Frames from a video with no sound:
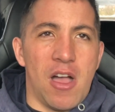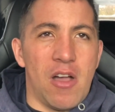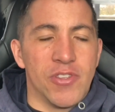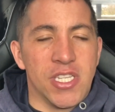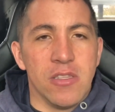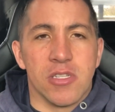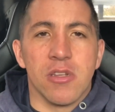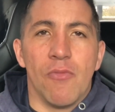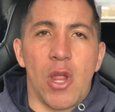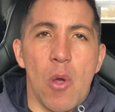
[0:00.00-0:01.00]
I've seen
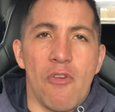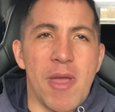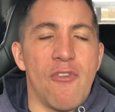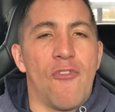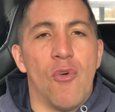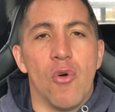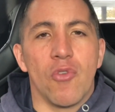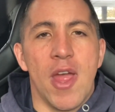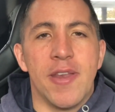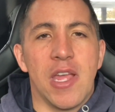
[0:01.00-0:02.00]
some go for about $4
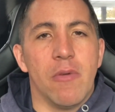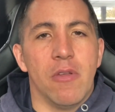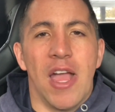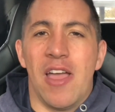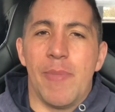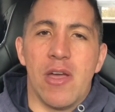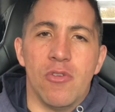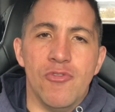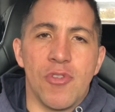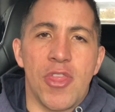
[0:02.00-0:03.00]
grand at about
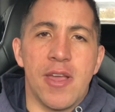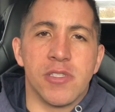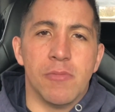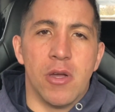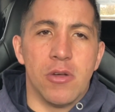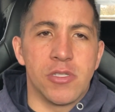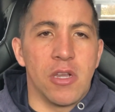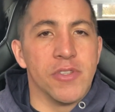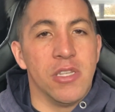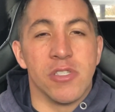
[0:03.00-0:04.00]
100,000 miles.
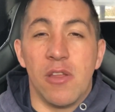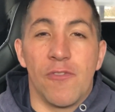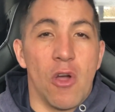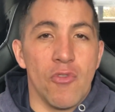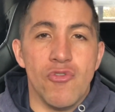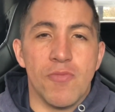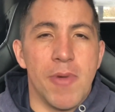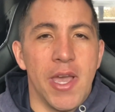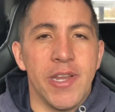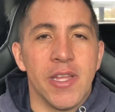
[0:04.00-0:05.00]
Obviously there's only 500
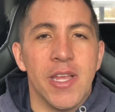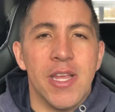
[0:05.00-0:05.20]
made.